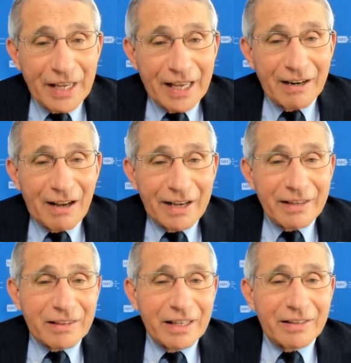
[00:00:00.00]
And
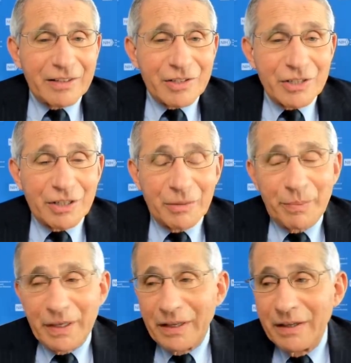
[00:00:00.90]
I think this is going to
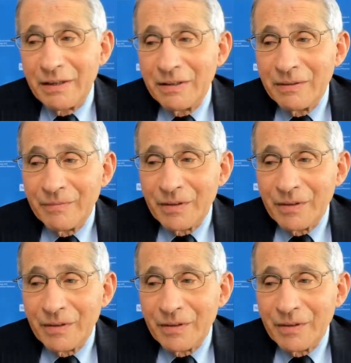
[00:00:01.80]
be